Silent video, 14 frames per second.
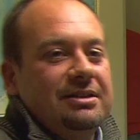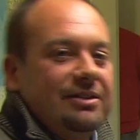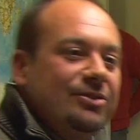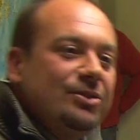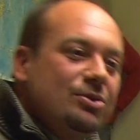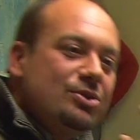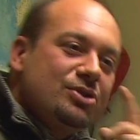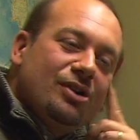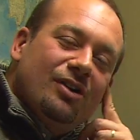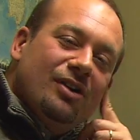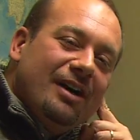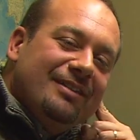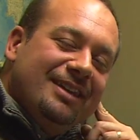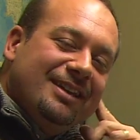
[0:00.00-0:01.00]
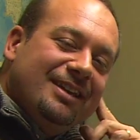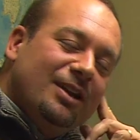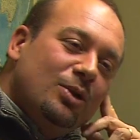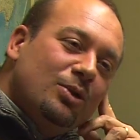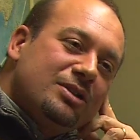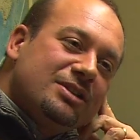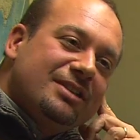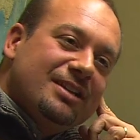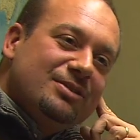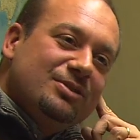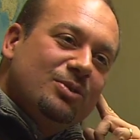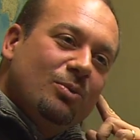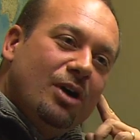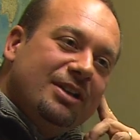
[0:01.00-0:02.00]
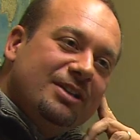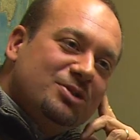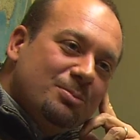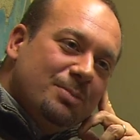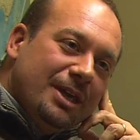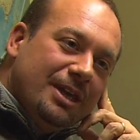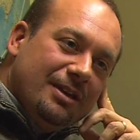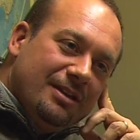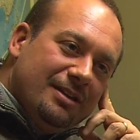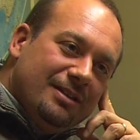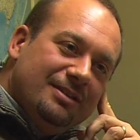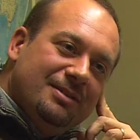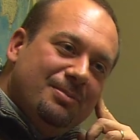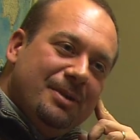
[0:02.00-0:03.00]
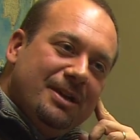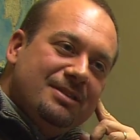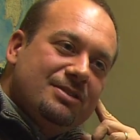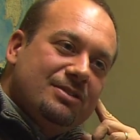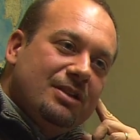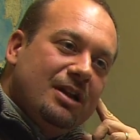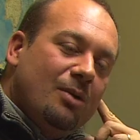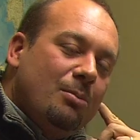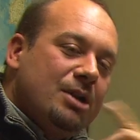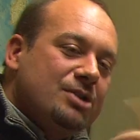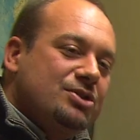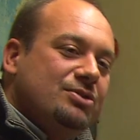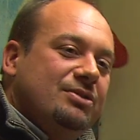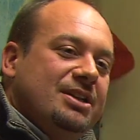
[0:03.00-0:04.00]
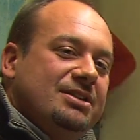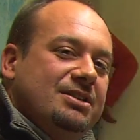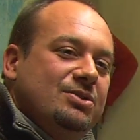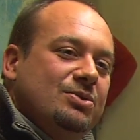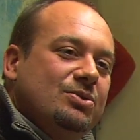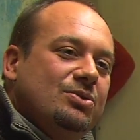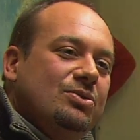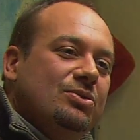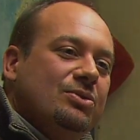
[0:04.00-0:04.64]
the future, I think it looks as you want it to be. It depends on how much you're ready to